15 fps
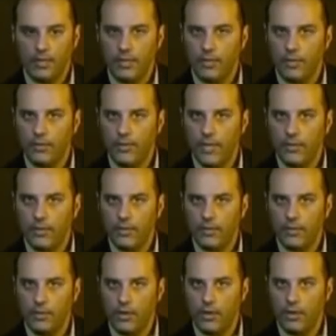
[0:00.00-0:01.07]
the intervention
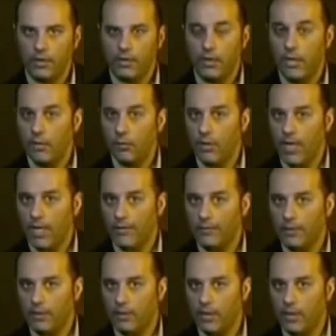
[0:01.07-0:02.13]
of gods,
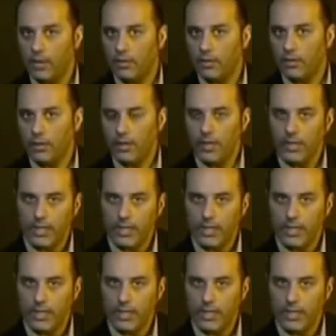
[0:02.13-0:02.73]
wrathful gods,